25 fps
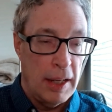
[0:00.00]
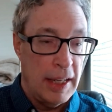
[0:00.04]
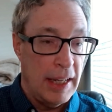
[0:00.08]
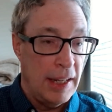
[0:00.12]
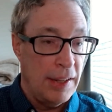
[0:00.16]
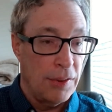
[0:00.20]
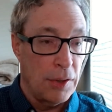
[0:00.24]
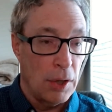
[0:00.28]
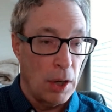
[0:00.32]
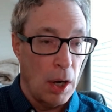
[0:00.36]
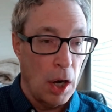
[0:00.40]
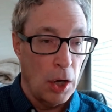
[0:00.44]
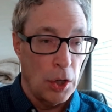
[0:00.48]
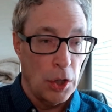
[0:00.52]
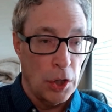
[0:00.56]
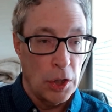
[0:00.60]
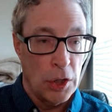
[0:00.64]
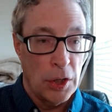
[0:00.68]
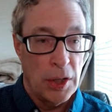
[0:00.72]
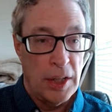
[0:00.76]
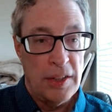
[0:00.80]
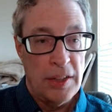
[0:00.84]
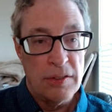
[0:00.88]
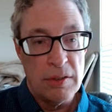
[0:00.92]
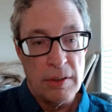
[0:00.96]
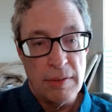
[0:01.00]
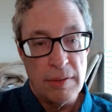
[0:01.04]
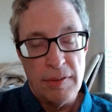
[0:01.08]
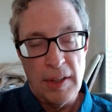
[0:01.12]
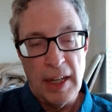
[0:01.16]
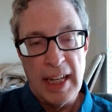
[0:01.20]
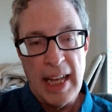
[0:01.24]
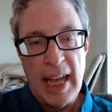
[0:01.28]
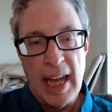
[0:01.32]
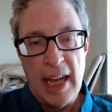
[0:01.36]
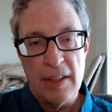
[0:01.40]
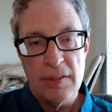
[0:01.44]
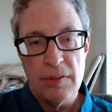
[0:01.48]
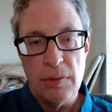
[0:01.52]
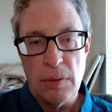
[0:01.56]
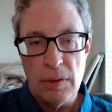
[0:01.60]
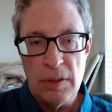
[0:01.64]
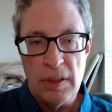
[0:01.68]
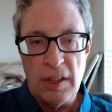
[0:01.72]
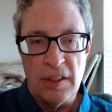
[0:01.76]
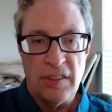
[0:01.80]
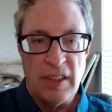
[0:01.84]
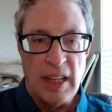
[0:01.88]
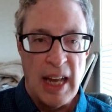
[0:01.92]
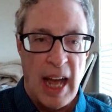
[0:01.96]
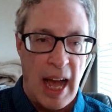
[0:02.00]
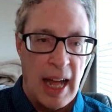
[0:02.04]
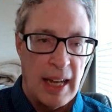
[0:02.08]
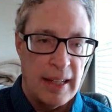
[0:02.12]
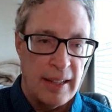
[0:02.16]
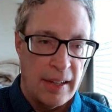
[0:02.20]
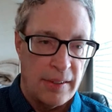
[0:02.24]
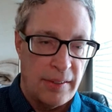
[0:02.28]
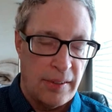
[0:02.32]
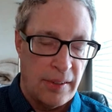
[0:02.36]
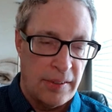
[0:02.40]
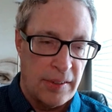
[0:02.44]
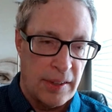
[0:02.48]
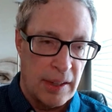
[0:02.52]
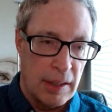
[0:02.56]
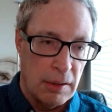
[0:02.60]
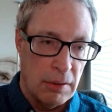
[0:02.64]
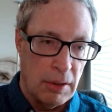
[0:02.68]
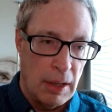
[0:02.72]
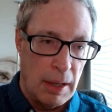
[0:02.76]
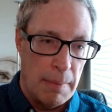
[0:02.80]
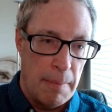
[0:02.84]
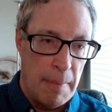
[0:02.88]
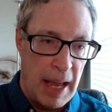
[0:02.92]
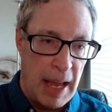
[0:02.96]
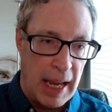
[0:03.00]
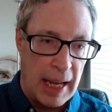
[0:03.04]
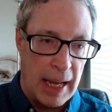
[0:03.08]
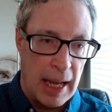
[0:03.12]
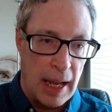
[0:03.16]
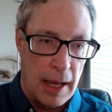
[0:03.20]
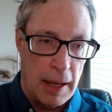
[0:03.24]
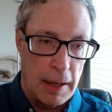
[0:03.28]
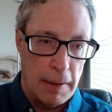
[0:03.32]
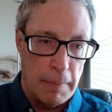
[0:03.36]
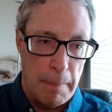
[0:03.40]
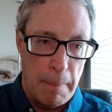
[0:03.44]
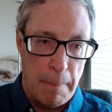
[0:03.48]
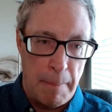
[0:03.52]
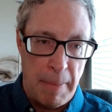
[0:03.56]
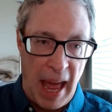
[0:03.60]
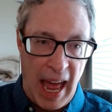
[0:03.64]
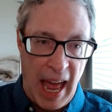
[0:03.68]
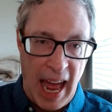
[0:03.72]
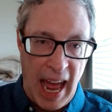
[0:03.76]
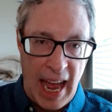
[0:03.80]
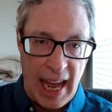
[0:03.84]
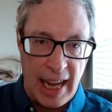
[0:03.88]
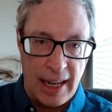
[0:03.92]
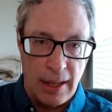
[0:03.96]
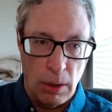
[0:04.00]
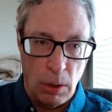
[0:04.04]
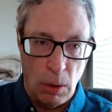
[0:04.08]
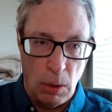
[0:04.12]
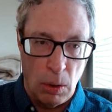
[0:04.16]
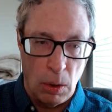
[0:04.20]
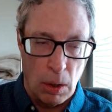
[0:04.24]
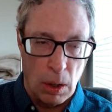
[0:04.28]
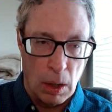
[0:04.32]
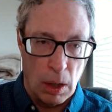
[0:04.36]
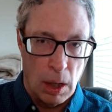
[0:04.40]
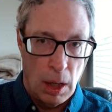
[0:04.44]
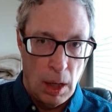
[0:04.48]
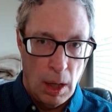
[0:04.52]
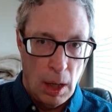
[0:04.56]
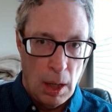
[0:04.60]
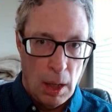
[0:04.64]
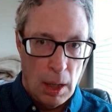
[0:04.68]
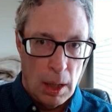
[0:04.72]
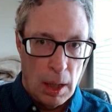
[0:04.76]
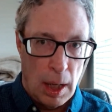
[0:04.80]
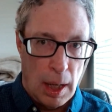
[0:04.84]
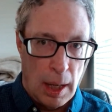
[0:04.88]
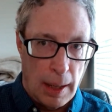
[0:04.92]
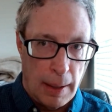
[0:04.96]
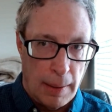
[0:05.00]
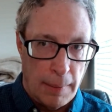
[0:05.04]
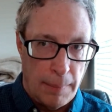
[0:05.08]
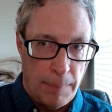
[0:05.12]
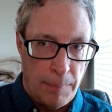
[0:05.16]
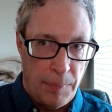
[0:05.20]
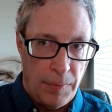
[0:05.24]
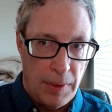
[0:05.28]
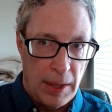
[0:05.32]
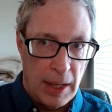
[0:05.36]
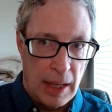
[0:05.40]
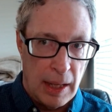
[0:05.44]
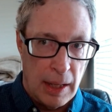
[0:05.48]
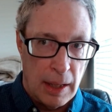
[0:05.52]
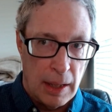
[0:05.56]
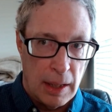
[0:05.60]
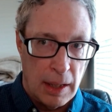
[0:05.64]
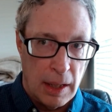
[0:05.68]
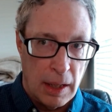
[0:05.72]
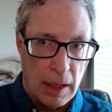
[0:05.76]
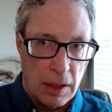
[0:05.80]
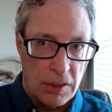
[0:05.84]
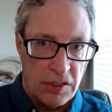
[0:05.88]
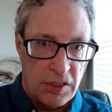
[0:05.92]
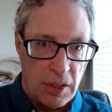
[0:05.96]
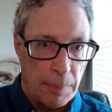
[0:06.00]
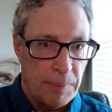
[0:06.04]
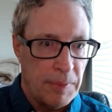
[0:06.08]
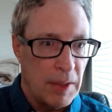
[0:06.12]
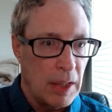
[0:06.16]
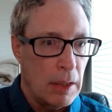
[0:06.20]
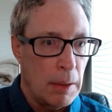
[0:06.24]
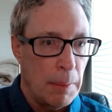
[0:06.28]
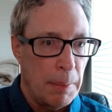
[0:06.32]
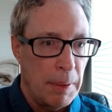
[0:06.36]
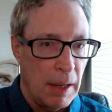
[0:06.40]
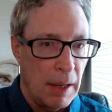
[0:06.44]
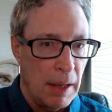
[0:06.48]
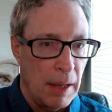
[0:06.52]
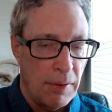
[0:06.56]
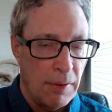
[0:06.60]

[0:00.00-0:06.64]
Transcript: either on earnings or free cash flow, does not necessarily make it bad or uh, something to be